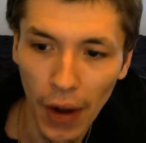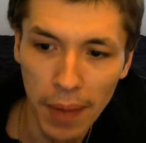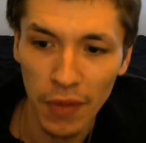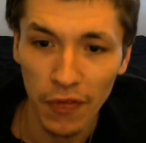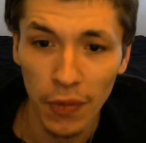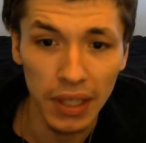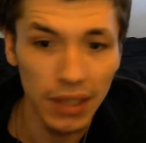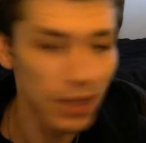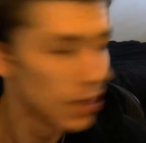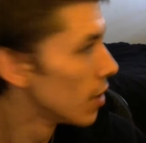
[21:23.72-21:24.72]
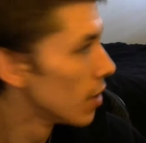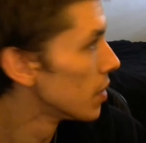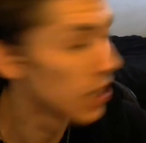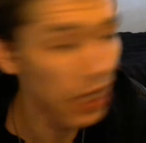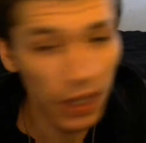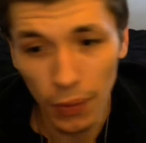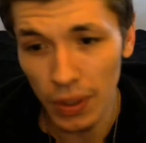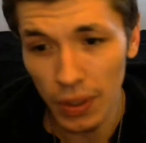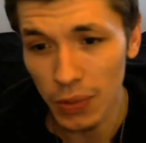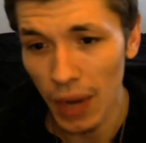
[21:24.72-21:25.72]
moment for me
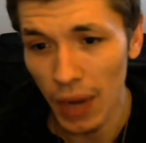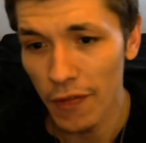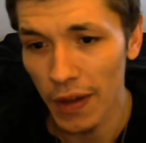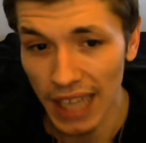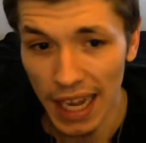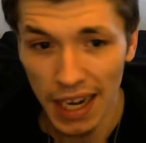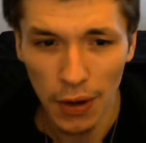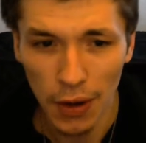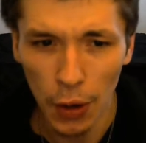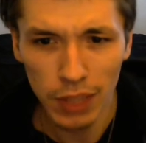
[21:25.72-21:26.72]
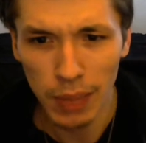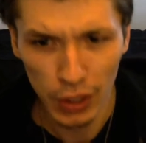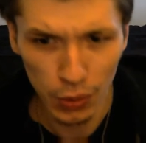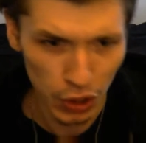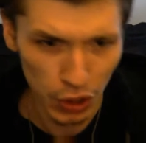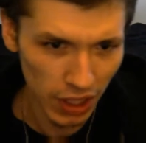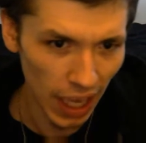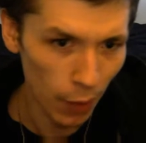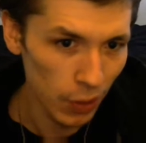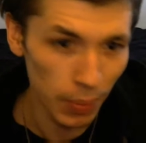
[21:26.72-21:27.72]
was when I found, because I didn't know this, maybe this was just because I
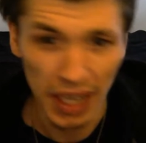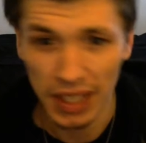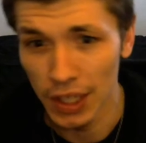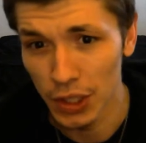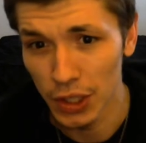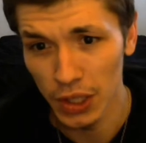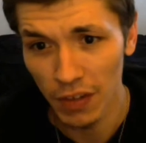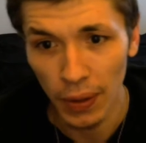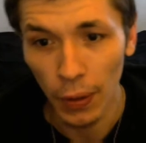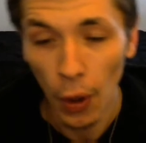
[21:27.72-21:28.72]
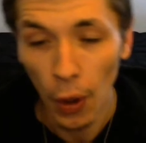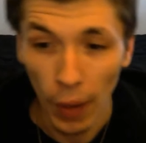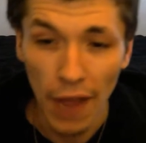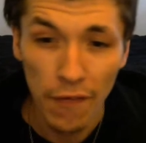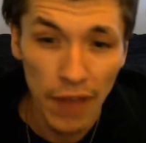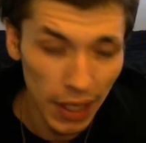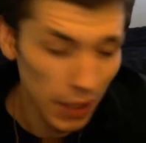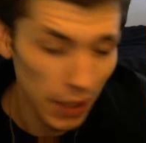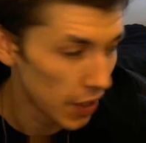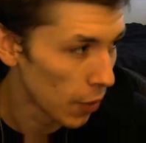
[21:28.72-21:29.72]
wasn't paying attention enough, but when I found out
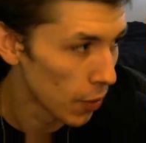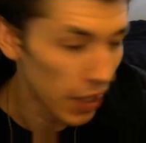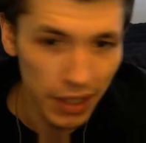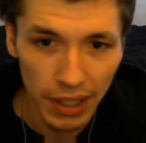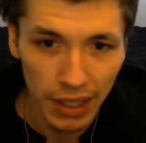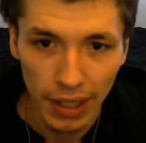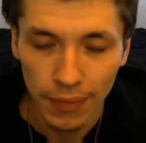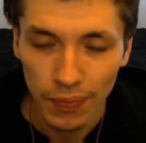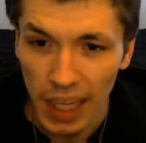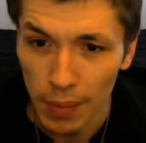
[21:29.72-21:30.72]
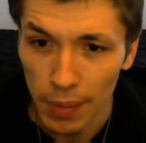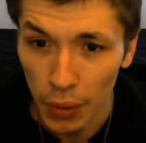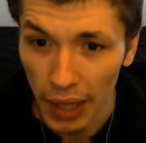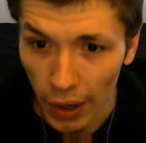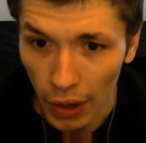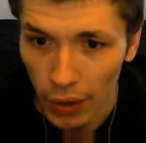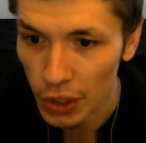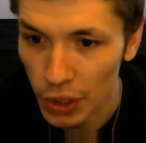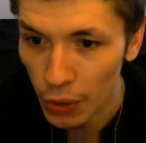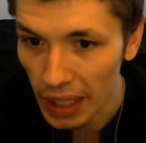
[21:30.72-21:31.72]
that they were gonna keep doing Arrow as
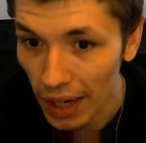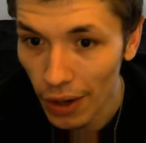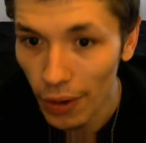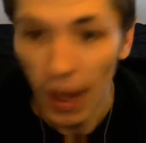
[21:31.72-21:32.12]
Green Arrow,